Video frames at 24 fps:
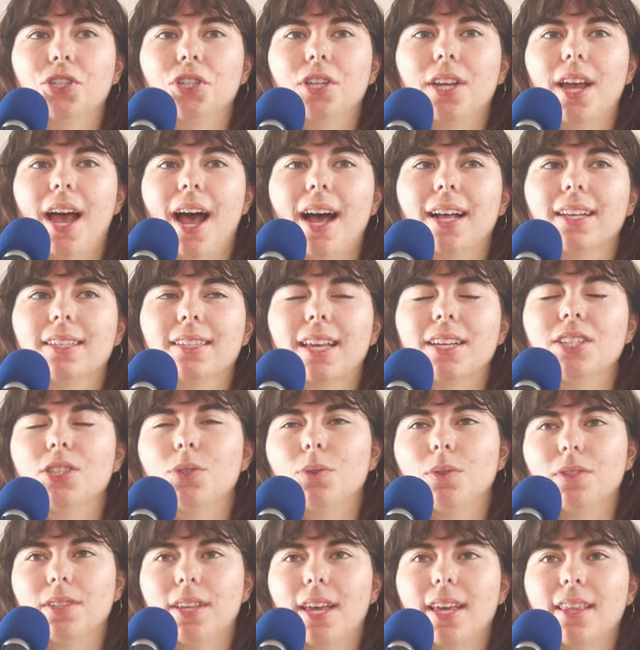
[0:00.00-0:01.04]
She has, as
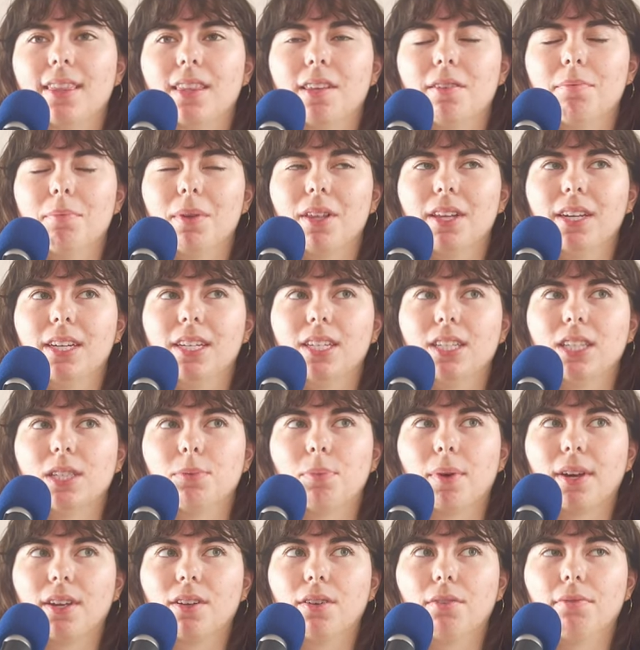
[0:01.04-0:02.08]
you were saying, the ability to
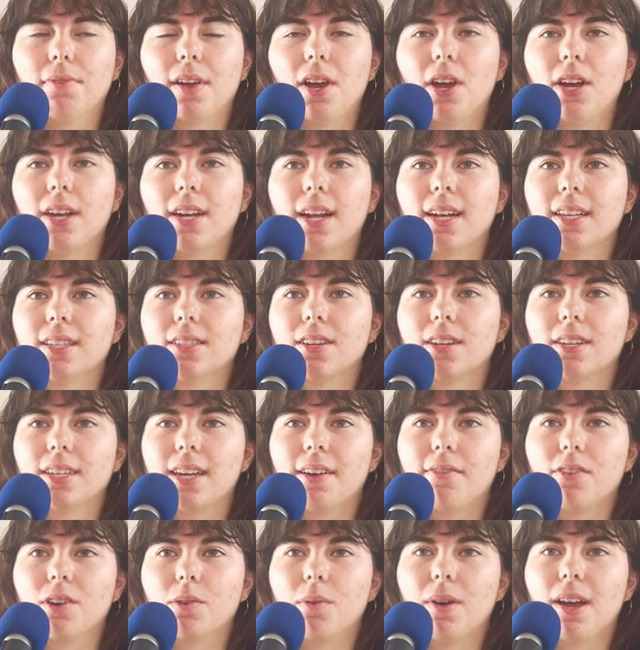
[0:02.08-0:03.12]
sprinkle fairy dust
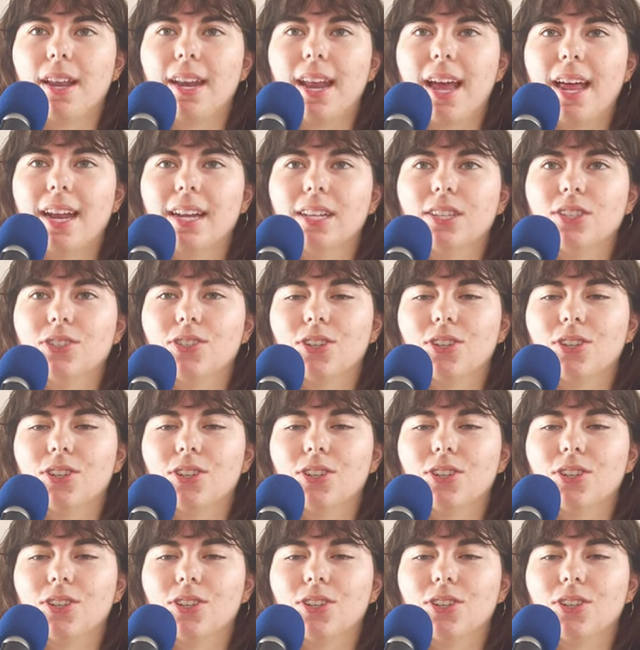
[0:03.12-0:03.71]
onto everyone, and it's